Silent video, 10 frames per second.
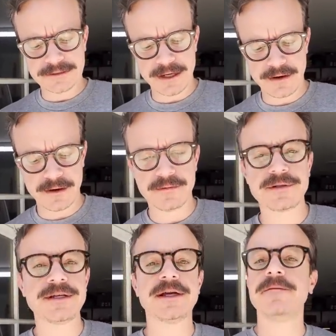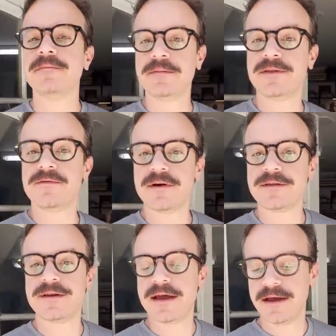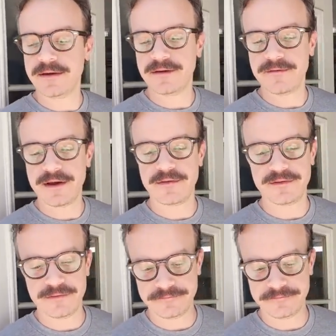I don't know, we'll see. Maybe throughout the day, it'll raise.